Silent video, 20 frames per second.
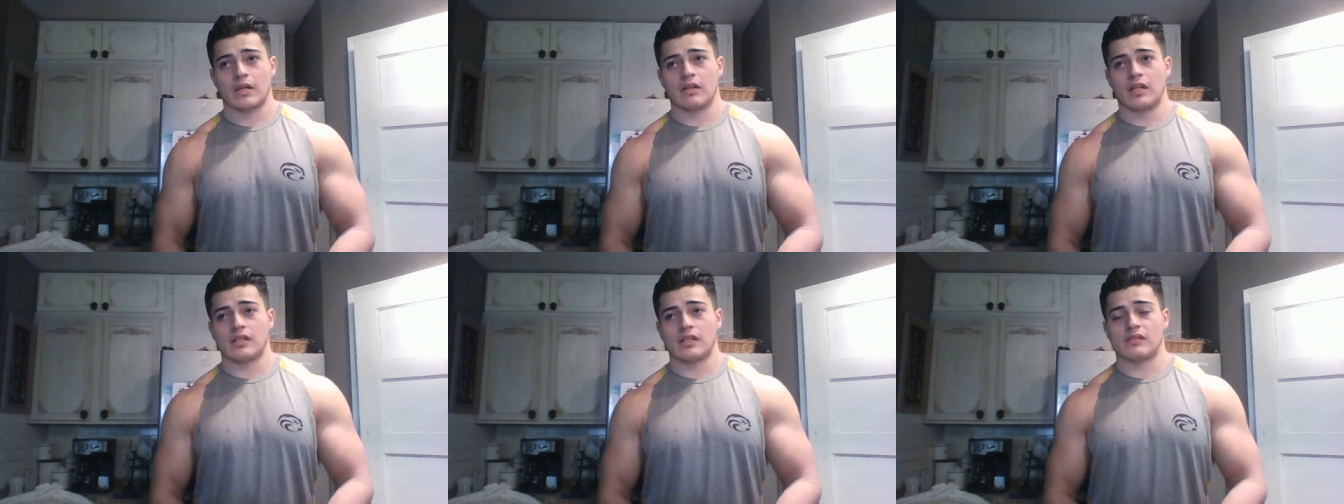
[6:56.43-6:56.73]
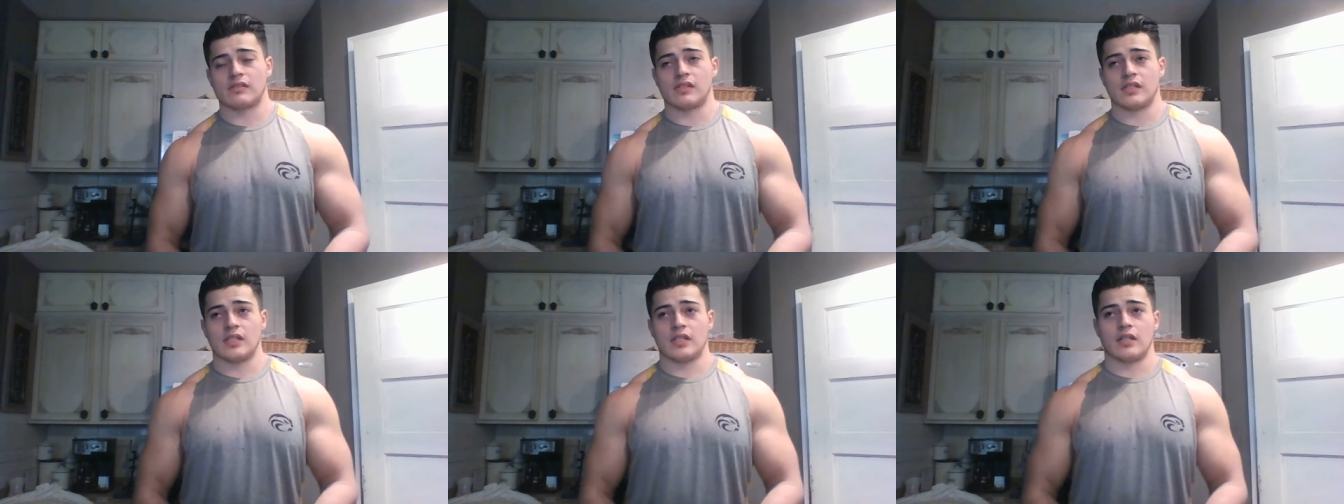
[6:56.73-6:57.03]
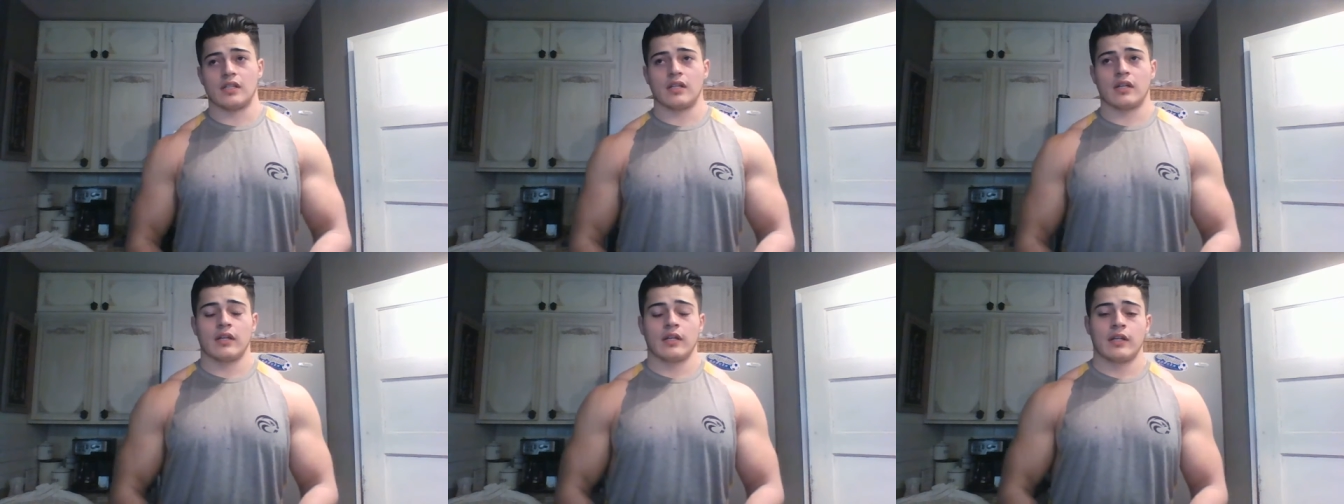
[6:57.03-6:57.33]
let's
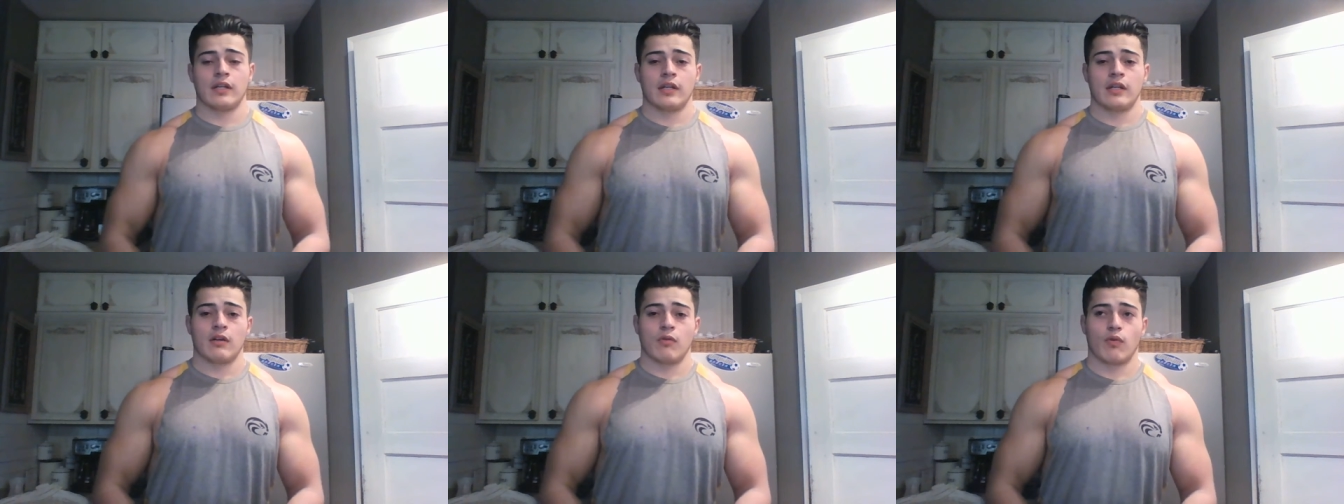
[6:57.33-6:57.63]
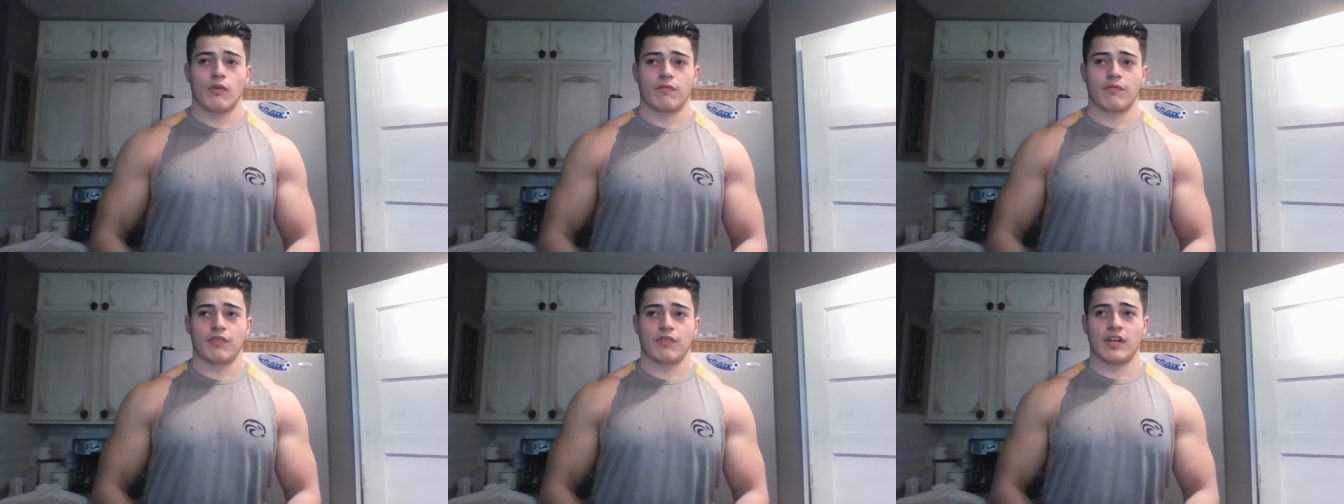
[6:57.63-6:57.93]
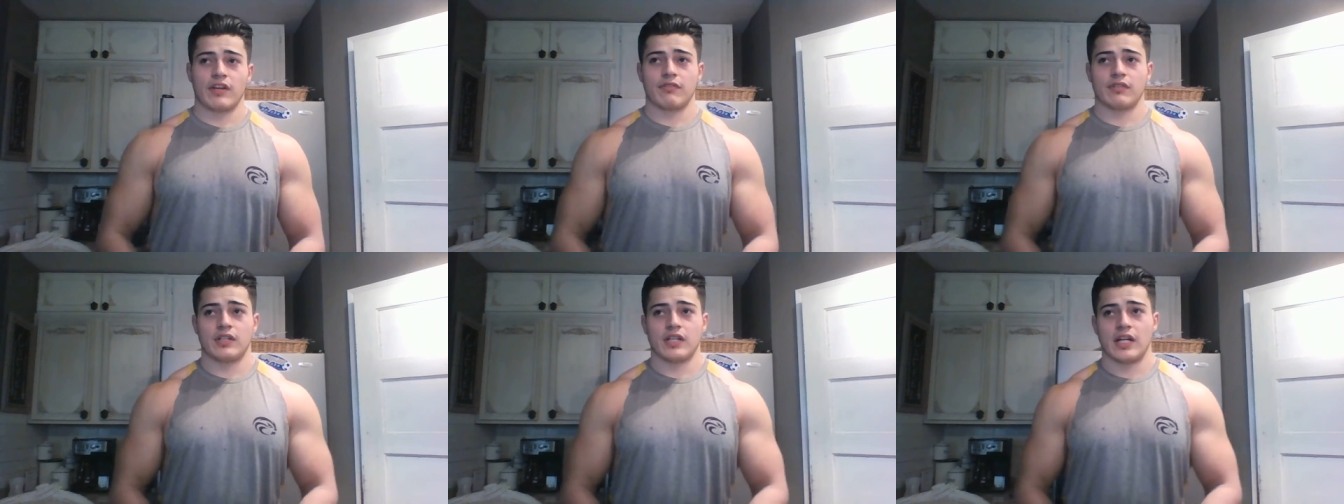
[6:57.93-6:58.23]
see, what
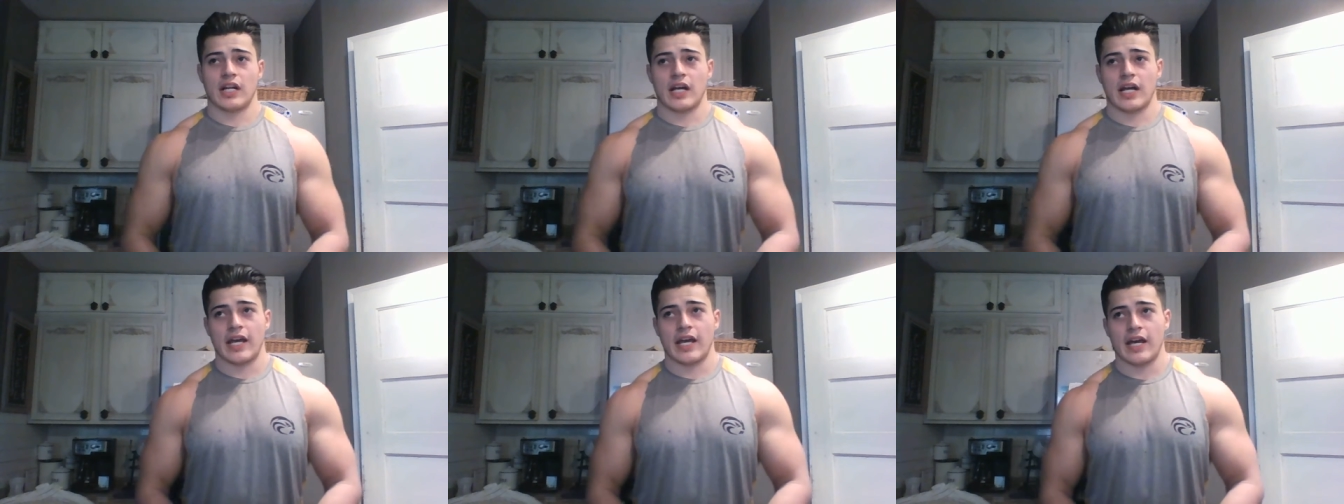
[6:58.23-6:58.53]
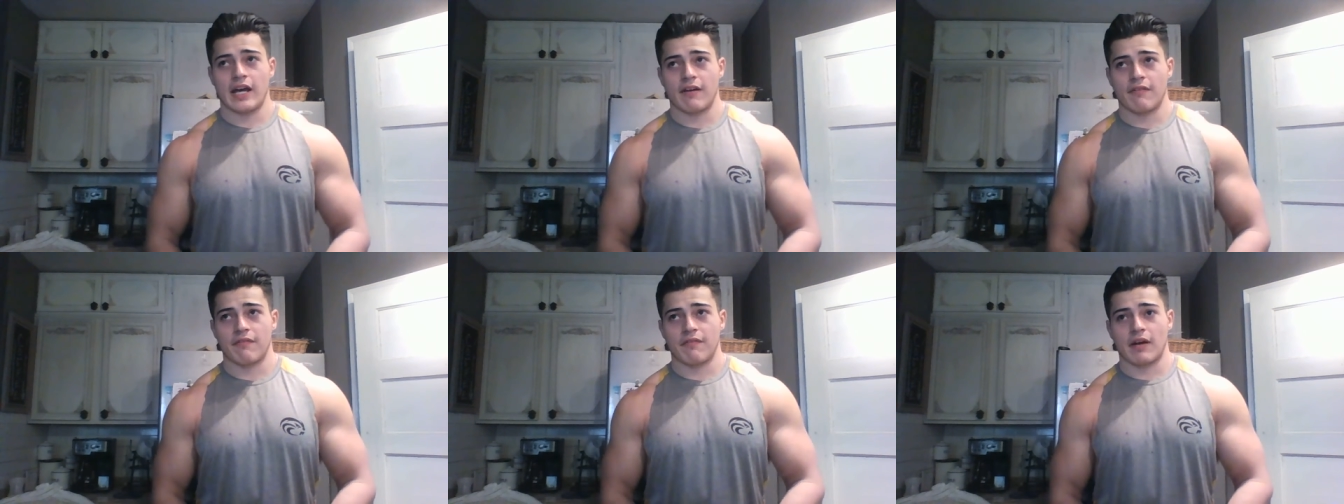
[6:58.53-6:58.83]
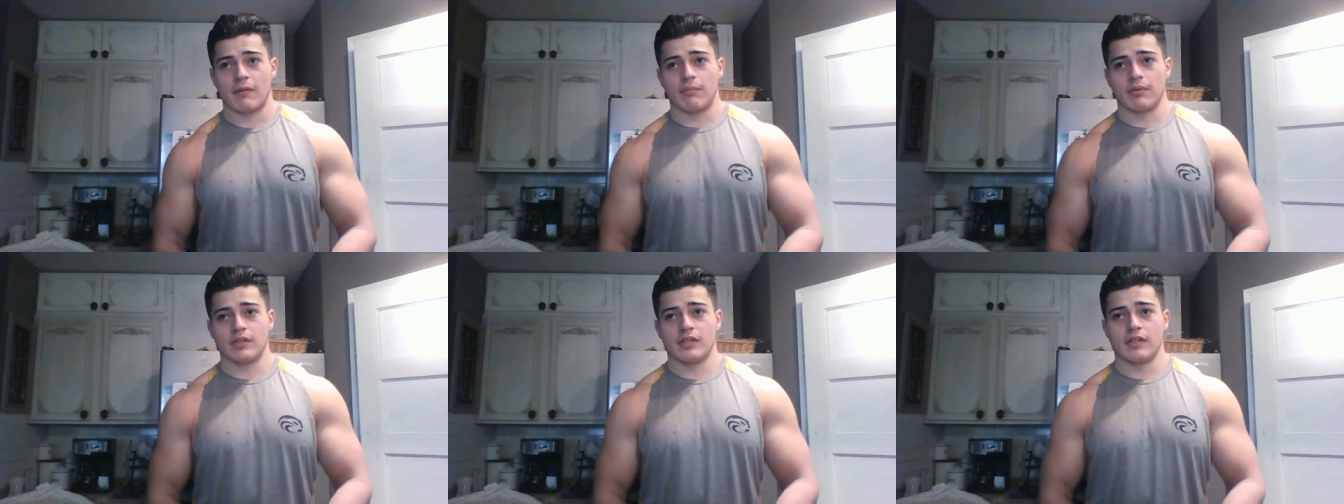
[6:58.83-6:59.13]
flavor did I have?
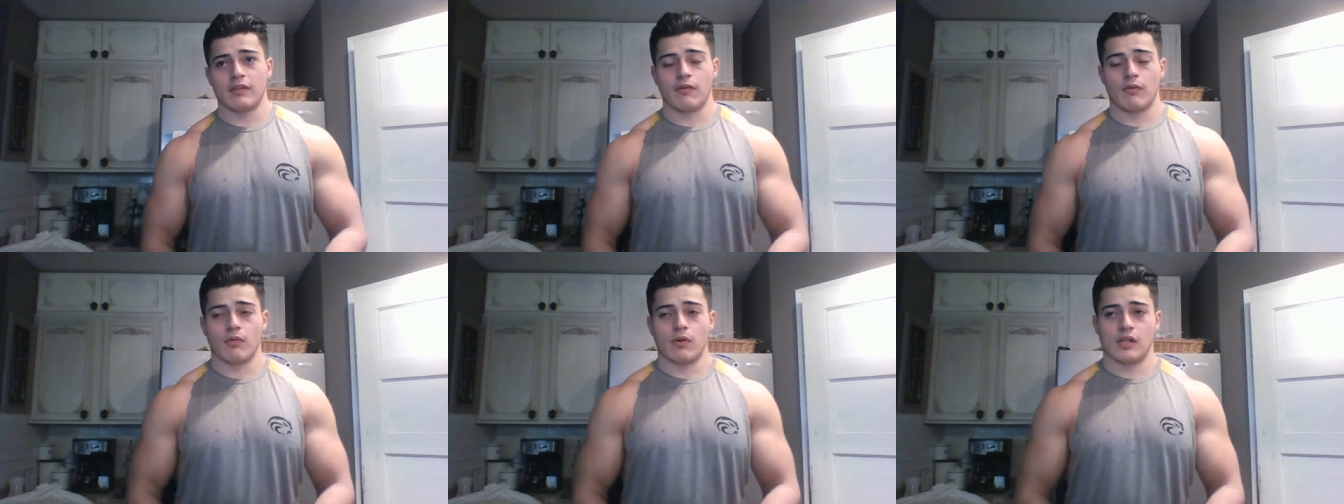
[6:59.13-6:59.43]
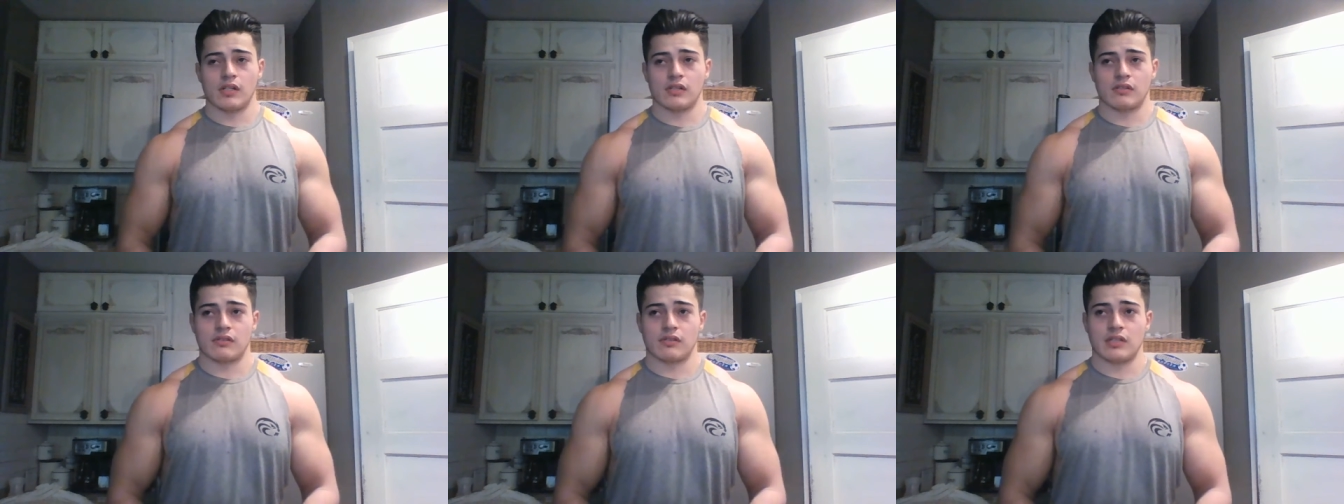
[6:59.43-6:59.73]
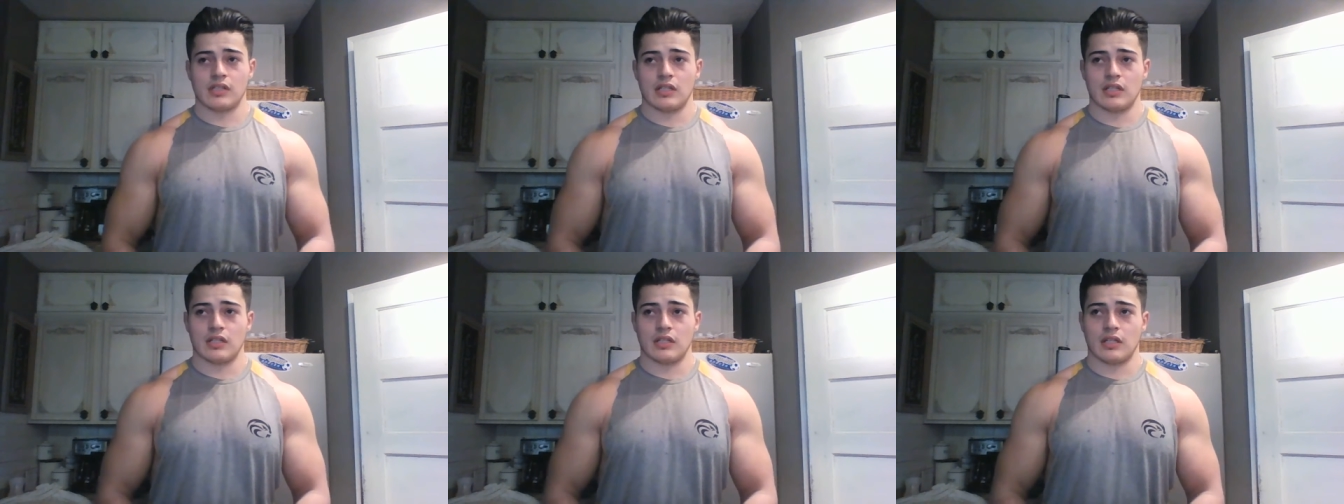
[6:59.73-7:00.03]
I believe it was
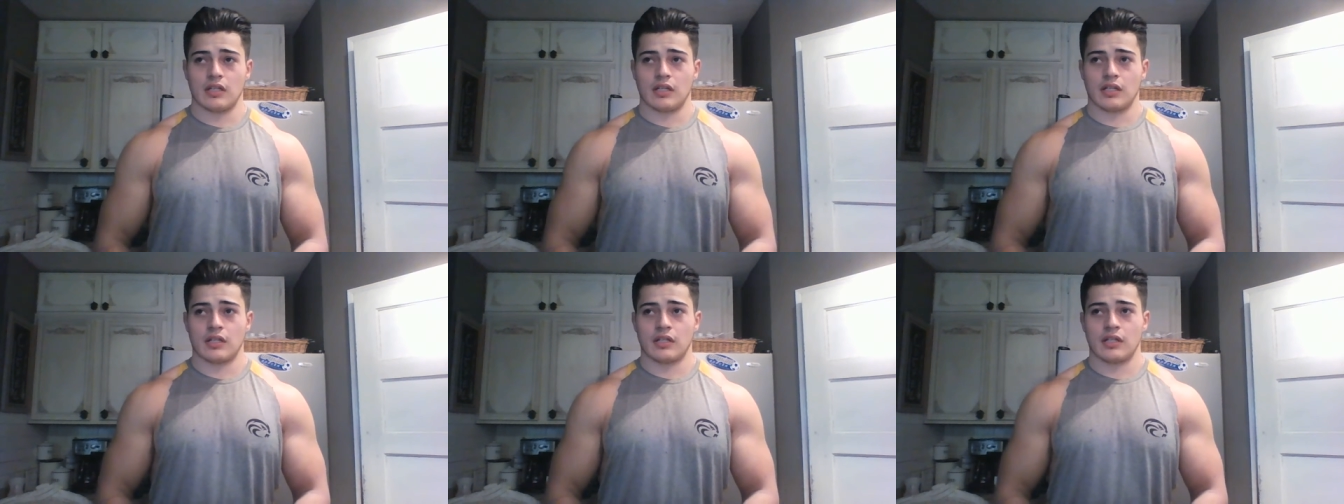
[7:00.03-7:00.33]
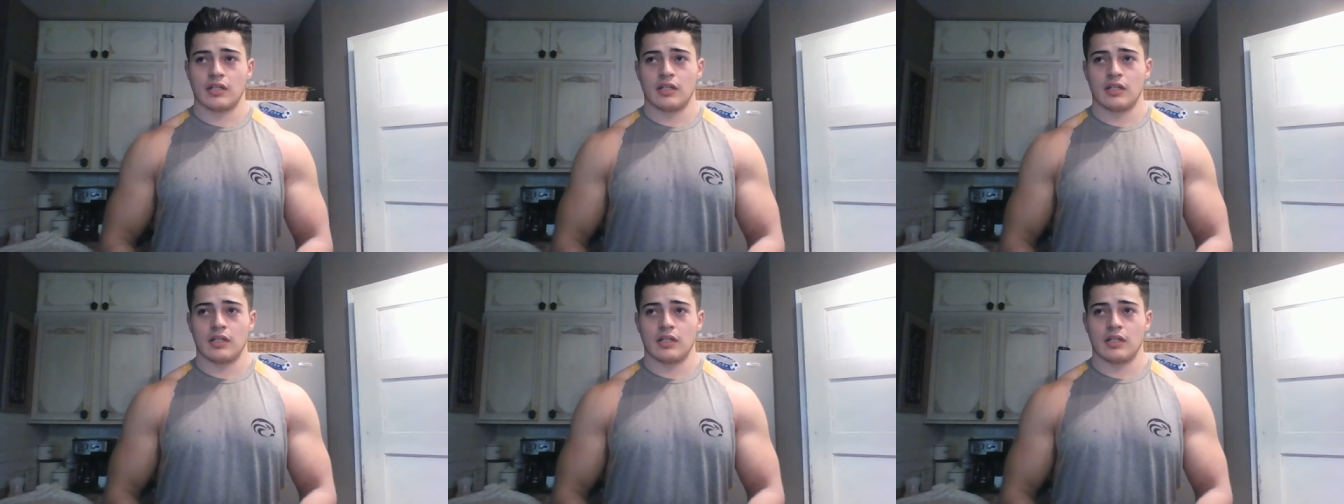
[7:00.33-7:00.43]
the